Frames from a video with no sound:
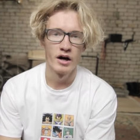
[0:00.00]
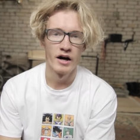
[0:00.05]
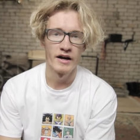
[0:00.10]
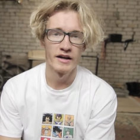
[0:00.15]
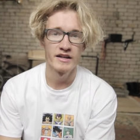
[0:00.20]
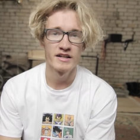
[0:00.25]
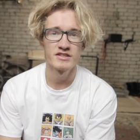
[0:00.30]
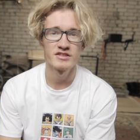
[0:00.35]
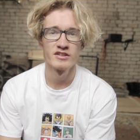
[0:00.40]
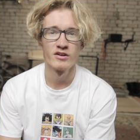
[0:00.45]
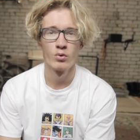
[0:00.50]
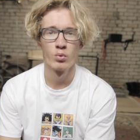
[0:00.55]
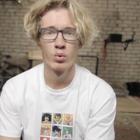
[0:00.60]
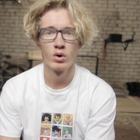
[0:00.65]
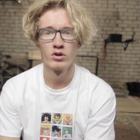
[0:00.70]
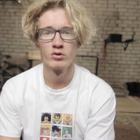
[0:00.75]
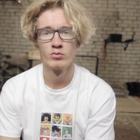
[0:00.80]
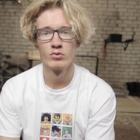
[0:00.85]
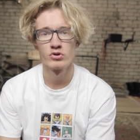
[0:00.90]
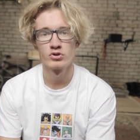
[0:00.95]
I guess I
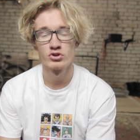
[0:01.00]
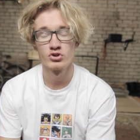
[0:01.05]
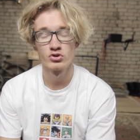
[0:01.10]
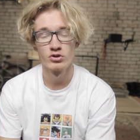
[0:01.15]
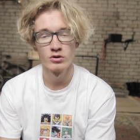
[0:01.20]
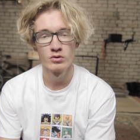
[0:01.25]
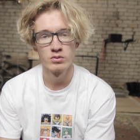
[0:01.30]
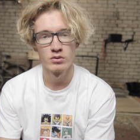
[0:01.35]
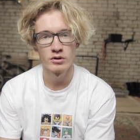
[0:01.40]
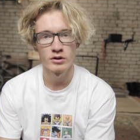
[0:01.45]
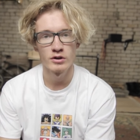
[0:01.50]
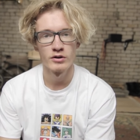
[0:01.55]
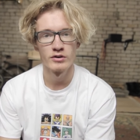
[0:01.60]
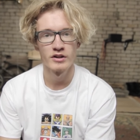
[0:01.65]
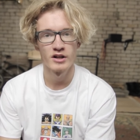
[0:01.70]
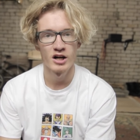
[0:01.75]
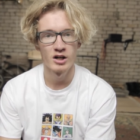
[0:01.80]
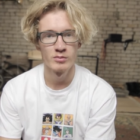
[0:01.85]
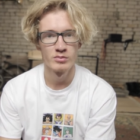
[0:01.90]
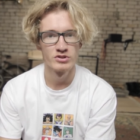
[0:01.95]
won more street
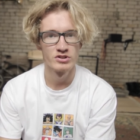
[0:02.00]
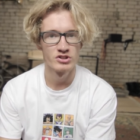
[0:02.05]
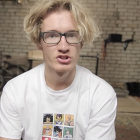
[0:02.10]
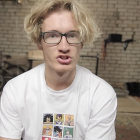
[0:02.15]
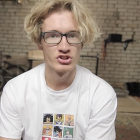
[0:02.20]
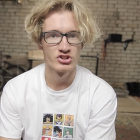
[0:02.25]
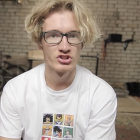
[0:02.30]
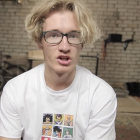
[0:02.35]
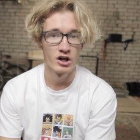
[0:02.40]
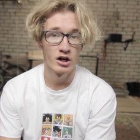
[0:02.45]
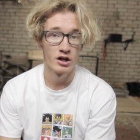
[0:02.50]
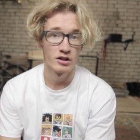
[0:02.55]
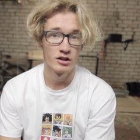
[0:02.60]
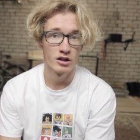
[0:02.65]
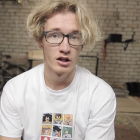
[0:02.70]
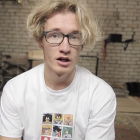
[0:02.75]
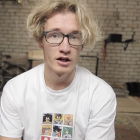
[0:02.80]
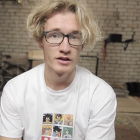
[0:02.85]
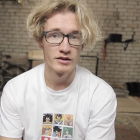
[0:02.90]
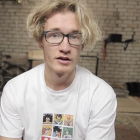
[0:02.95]
workout competitions
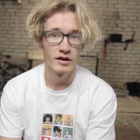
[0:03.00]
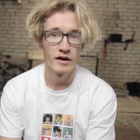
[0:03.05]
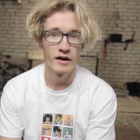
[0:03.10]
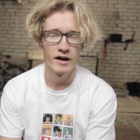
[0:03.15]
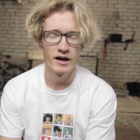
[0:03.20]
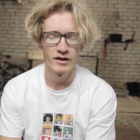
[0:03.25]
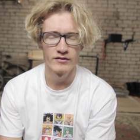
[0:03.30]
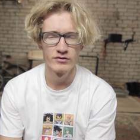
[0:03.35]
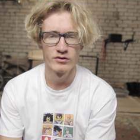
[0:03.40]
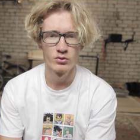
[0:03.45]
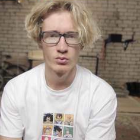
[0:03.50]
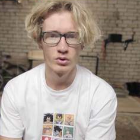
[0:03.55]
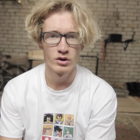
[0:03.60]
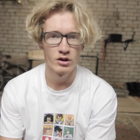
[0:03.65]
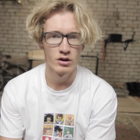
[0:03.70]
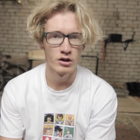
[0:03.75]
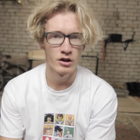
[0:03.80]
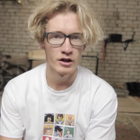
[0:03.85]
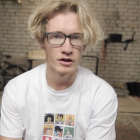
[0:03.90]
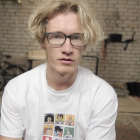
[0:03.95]
online than I have in
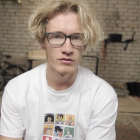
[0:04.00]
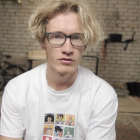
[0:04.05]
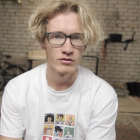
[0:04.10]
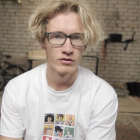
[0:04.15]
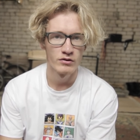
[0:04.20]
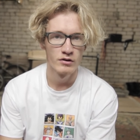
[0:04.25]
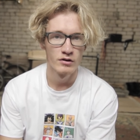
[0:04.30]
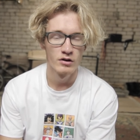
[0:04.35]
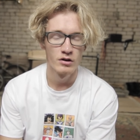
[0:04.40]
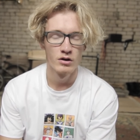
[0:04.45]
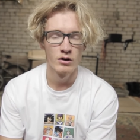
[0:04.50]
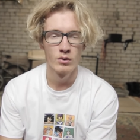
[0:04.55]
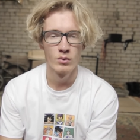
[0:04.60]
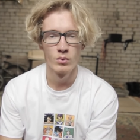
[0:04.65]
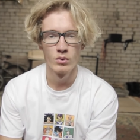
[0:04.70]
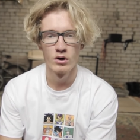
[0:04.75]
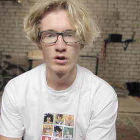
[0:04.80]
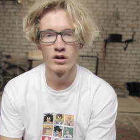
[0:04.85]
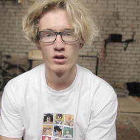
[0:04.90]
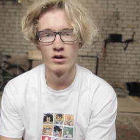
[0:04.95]
real life.
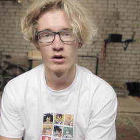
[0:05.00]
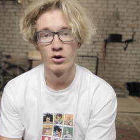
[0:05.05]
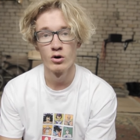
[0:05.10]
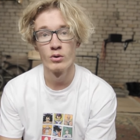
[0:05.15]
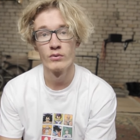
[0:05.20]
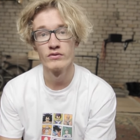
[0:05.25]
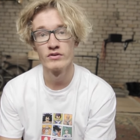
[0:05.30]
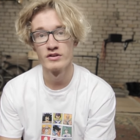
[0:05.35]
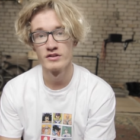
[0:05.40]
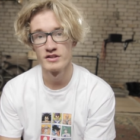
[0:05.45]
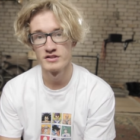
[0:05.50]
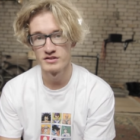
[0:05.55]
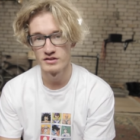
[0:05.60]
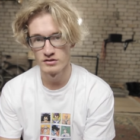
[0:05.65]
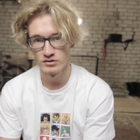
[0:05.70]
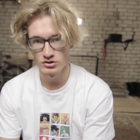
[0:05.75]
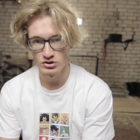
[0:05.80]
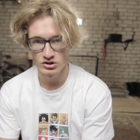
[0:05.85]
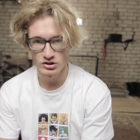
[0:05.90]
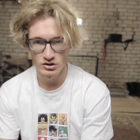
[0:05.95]
Well, hopefully that's
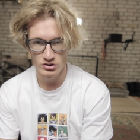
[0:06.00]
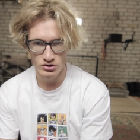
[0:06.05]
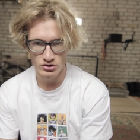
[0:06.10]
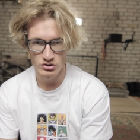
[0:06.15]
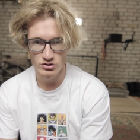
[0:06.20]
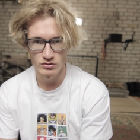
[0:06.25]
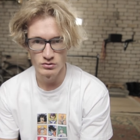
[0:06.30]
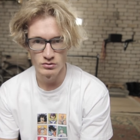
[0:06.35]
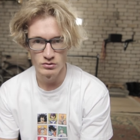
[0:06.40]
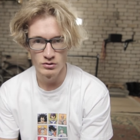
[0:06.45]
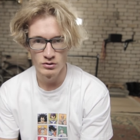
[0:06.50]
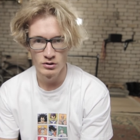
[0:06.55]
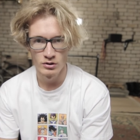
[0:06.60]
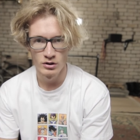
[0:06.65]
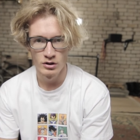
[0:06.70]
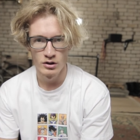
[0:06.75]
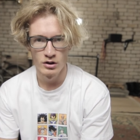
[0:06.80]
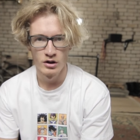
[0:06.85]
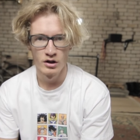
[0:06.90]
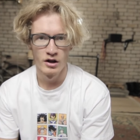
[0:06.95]
gonna change soon.
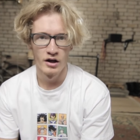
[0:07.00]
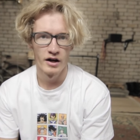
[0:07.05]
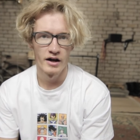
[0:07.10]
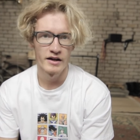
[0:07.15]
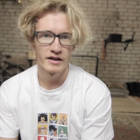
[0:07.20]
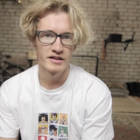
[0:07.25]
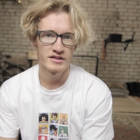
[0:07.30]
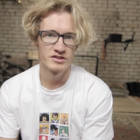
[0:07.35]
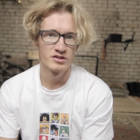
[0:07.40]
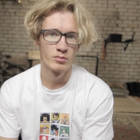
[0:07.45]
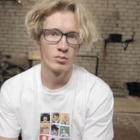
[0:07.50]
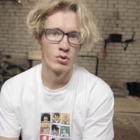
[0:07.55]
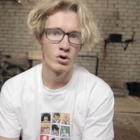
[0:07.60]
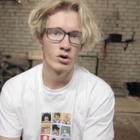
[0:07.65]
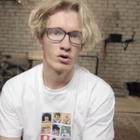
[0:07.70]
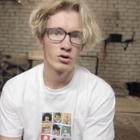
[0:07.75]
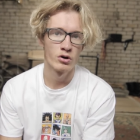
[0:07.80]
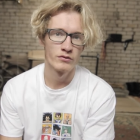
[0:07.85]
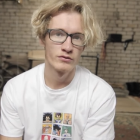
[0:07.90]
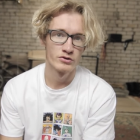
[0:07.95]
I guess the
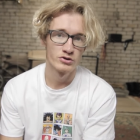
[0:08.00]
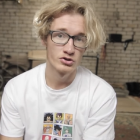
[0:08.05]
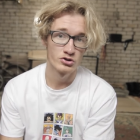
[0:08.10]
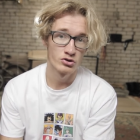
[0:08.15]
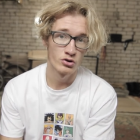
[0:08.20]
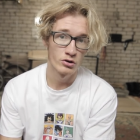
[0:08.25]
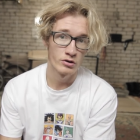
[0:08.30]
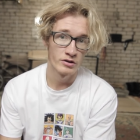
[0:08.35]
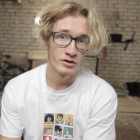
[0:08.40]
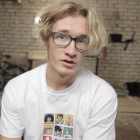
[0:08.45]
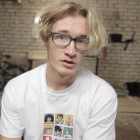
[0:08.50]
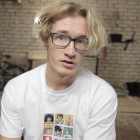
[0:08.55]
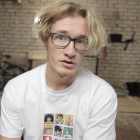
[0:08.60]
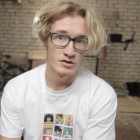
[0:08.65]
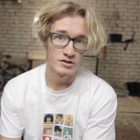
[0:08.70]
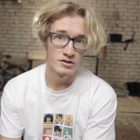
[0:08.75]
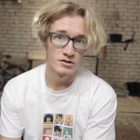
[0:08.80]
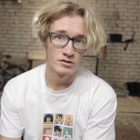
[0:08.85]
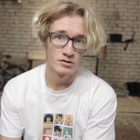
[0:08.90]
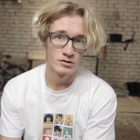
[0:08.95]
moral of the story
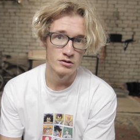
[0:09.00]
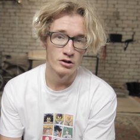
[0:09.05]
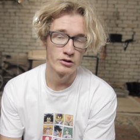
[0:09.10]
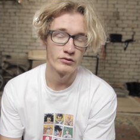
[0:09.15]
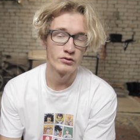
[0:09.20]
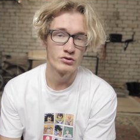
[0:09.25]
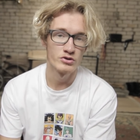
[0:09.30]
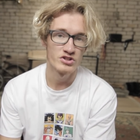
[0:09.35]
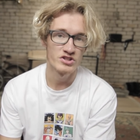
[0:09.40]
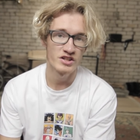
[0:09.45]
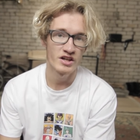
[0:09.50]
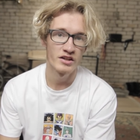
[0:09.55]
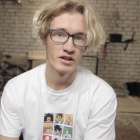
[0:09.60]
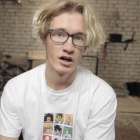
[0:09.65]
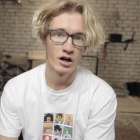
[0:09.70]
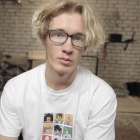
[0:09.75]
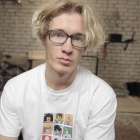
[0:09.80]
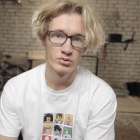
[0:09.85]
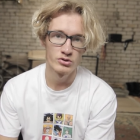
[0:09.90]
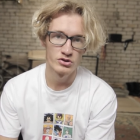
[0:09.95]
is if you see an
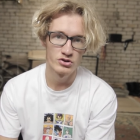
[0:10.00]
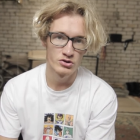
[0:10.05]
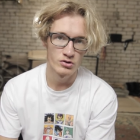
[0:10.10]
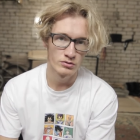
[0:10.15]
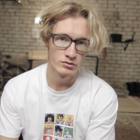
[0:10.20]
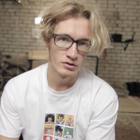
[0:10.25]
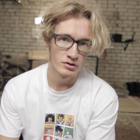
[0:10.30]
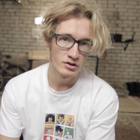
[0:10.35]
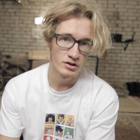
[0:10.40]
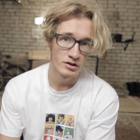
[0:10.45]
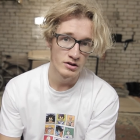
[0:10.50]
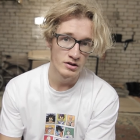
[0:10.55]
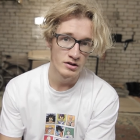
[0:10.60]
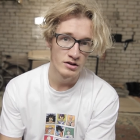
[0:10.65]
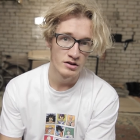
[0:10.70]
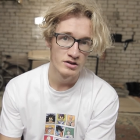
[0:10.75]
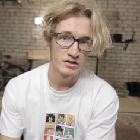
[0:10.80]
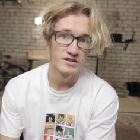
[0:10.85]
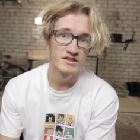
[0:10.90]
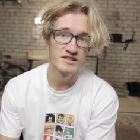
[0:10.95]
opportunity,
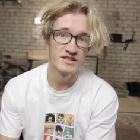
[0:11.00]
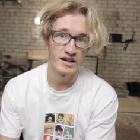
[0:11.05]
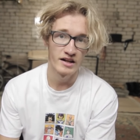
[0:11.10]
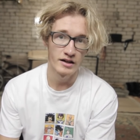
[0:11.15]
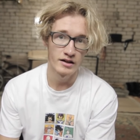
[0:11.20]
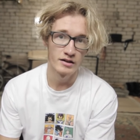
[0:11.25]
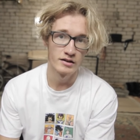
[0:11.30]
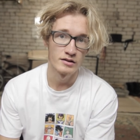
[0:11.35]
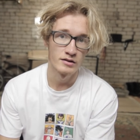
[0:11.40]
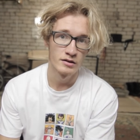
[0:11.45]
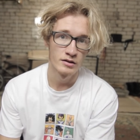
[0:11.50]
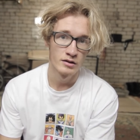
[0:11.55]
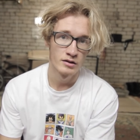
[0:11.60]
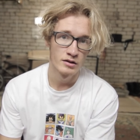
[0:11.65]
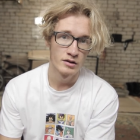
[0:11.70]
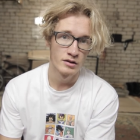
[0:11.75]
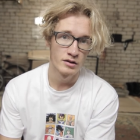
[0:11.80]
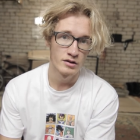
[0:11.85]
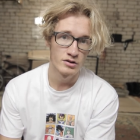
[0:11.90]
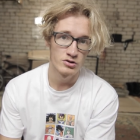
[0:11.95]
take it
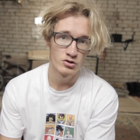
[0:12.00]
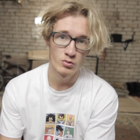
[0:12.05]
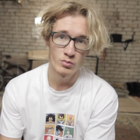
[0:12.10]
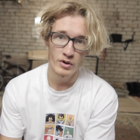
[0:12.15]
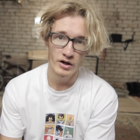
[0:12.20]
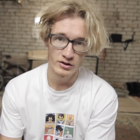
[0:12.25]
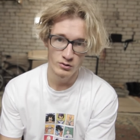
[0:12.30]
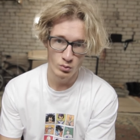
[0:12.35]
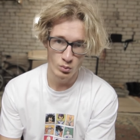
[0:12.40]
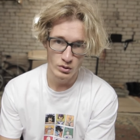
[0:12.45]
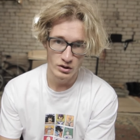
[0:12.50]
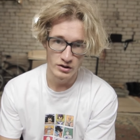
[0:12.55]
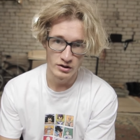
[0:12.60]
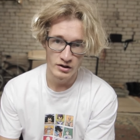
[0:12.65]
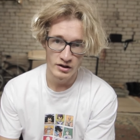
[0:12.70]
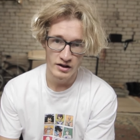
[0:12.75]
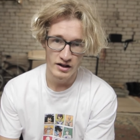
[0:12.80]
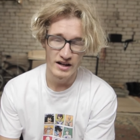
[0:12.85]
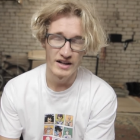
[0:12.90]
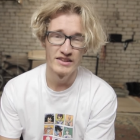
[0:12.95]
because you might
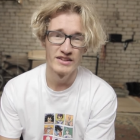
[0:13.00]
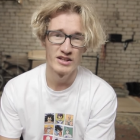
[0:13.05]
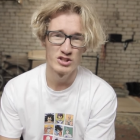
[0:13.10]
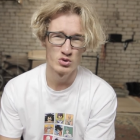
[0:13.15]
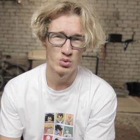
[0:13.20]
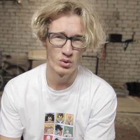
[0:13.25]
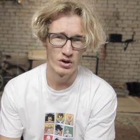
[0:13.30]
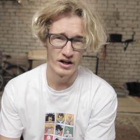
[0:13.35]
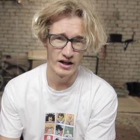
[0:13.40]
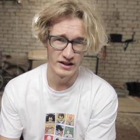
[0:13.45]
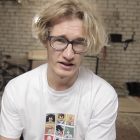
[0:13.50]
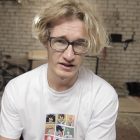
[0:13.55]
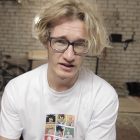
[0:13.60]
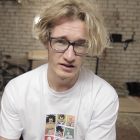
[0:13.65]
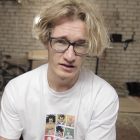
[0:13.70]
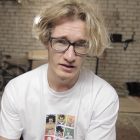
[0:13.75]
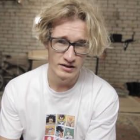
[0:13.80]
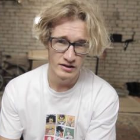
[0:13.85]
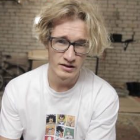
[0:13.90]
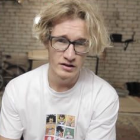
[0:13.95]
win and that's what I
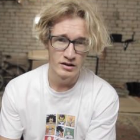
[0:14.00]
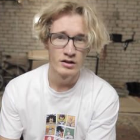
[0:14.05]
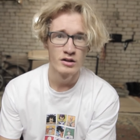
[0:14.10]
did.